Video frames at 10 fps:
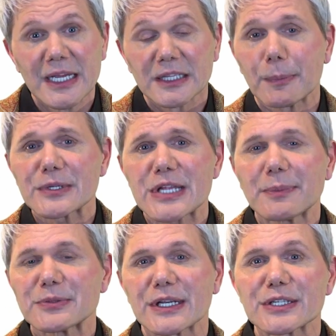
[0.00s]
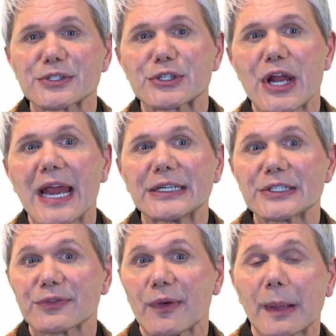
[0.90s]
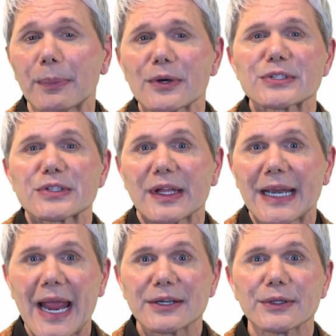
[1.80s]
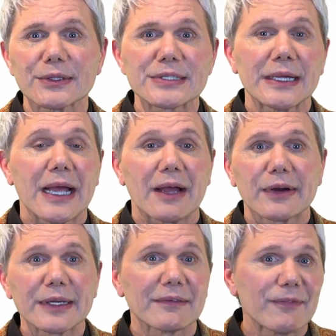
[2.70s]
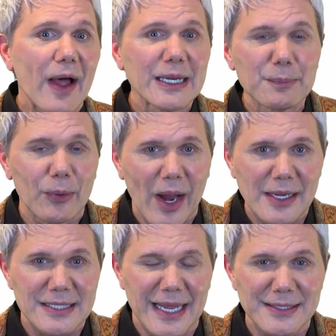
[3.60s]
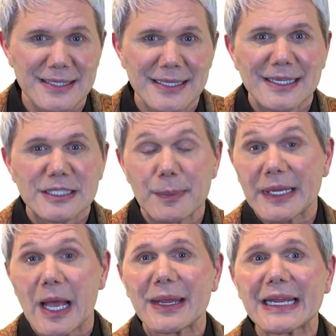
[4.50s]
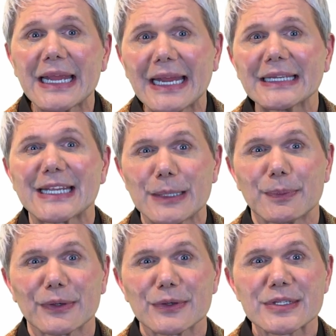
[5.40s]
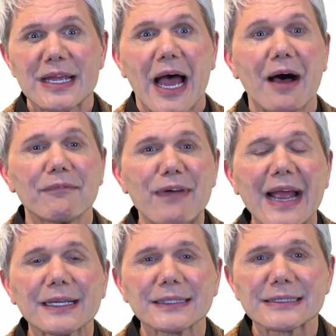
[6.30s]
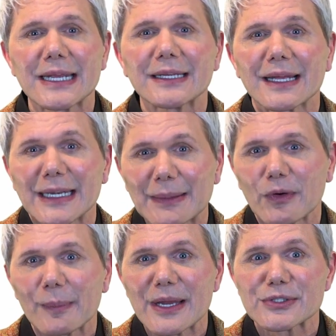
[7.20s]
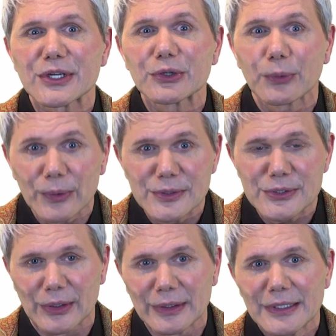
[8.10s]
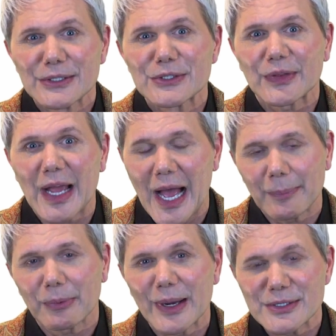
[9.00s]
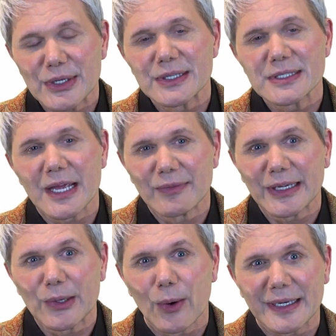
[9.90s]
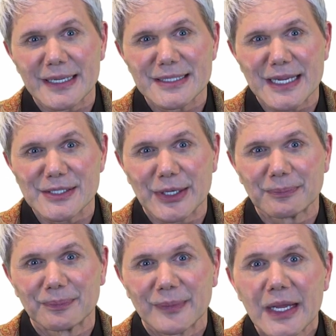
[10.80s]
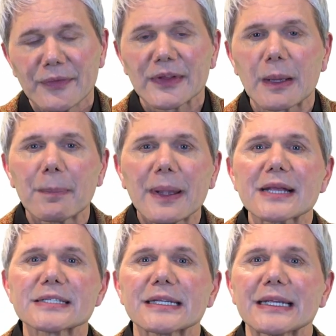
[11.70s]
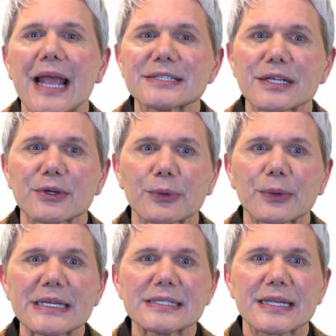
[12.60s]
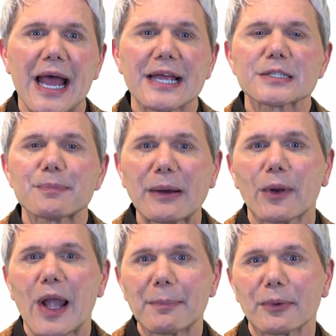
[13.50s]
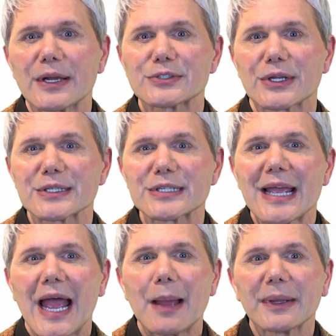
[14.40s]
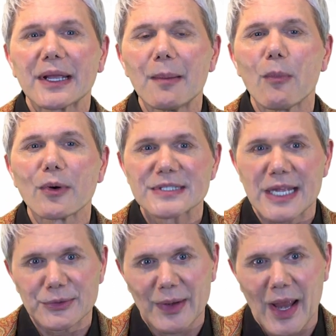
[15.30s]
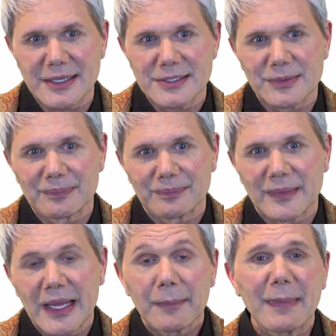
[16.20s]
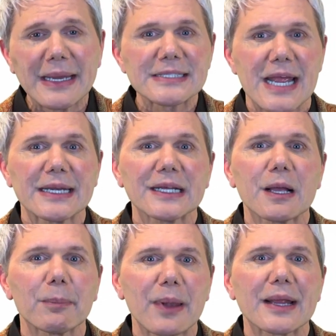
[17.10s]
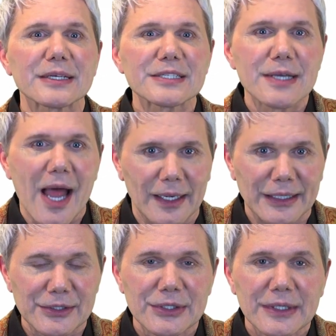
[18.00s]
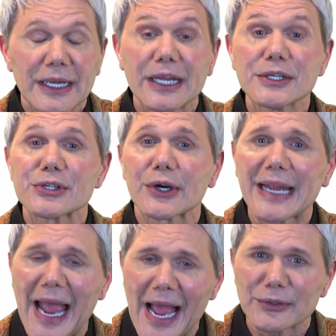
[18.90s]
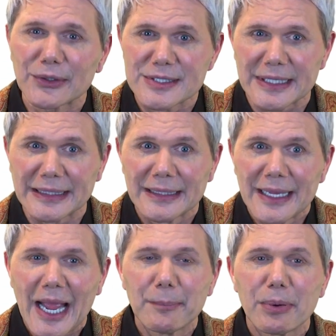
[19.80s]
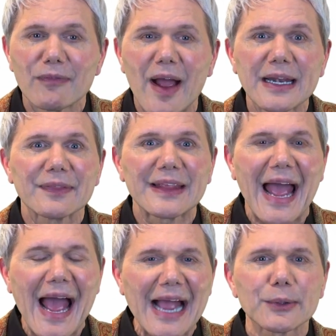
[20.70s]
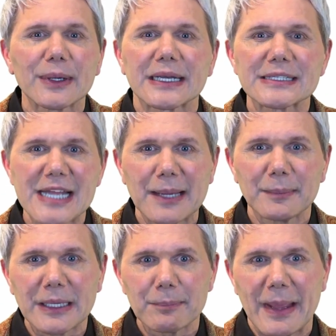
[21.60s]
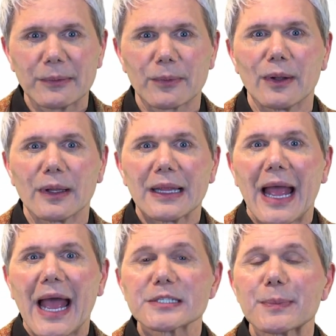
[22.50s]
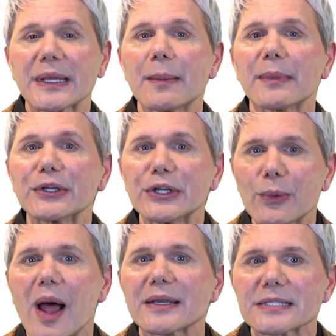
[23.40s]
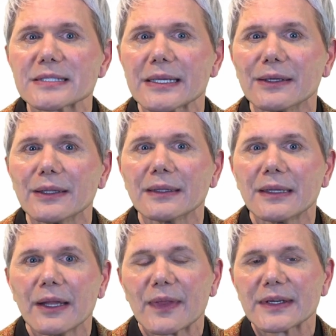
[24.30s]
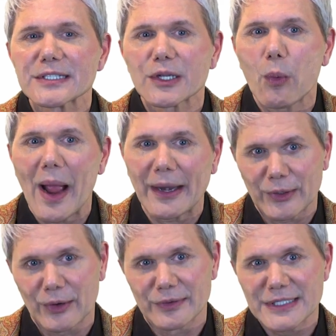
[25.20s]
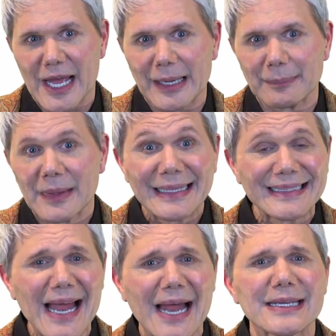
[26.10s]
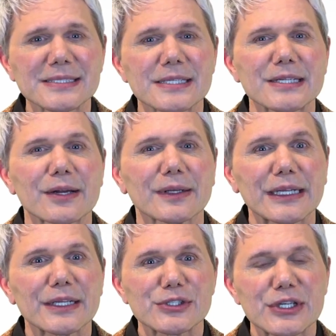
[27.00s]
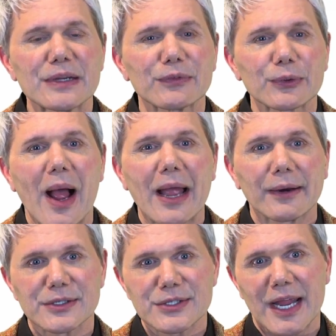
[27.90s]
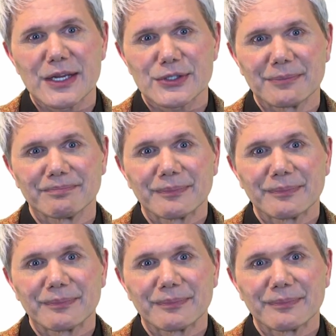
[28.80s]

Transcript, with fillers: The perception has changed from the person that handles a very defined process to becoming gatekeepers of vital data and information crucial to the operations of any organization. The complexity has increased as payroll operations have become more centralized. Maintaining compliance knowledge, ensuring accuracy, and providing the accurate and timely payroll has become a nuanced skill that is acquired over time, not necessarily achieved through higher education.